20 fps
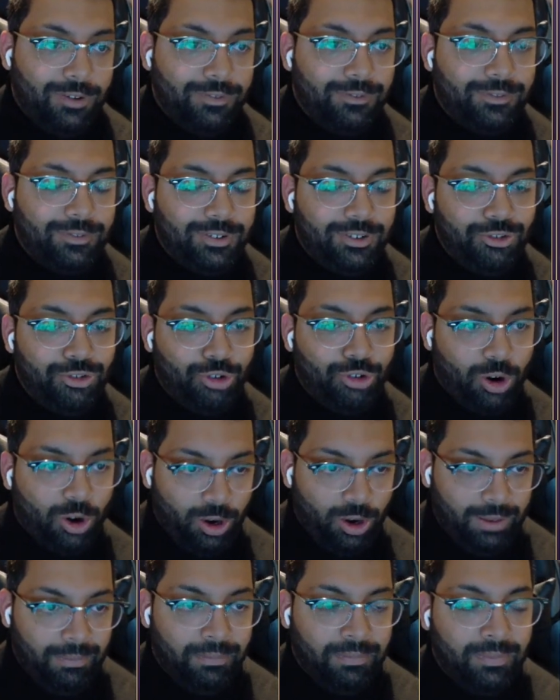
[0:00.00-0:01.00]
off
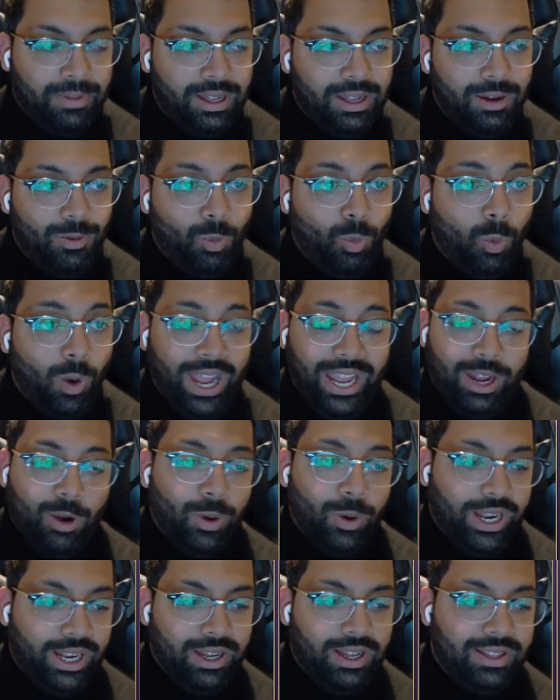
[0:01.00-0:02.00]
Draconim way
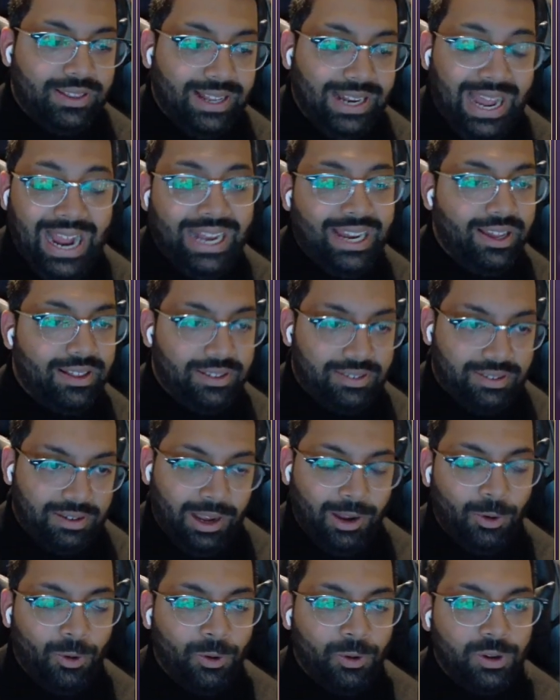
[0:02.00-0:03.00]
quicker than any other
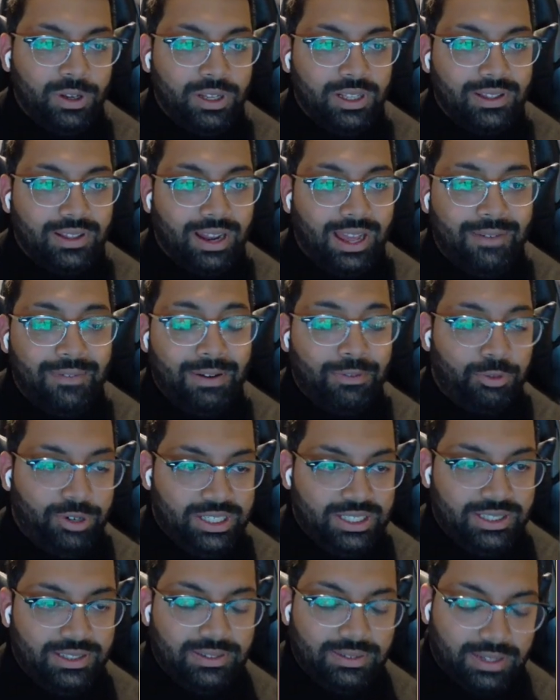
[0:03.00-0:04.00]
title that I've ever
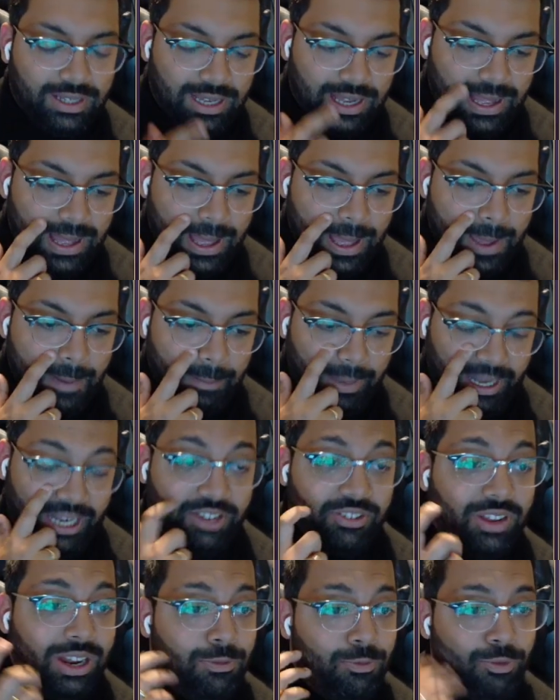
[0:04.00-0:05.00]
written
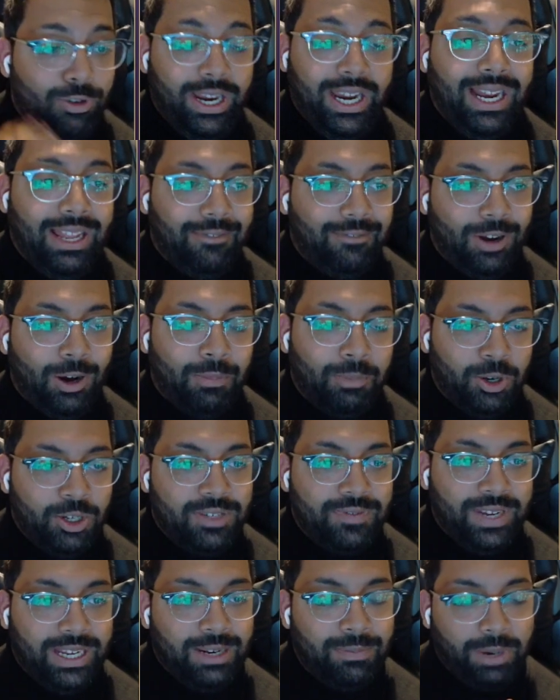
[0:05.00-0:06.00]
because I really felt
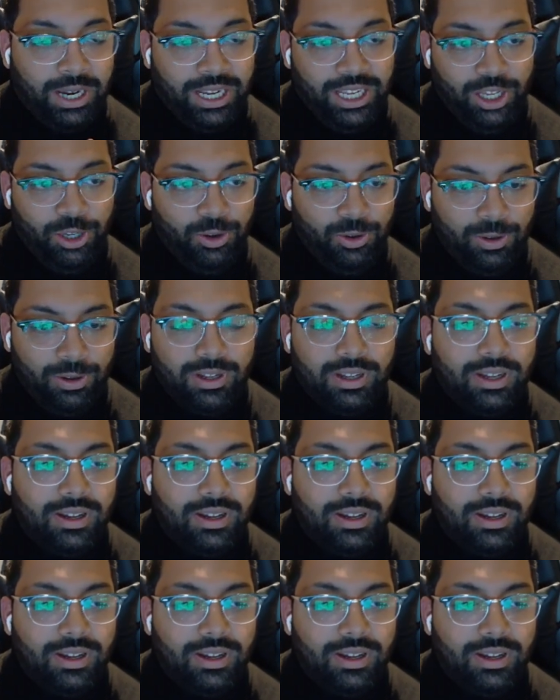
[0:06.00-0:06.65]
motivated by you.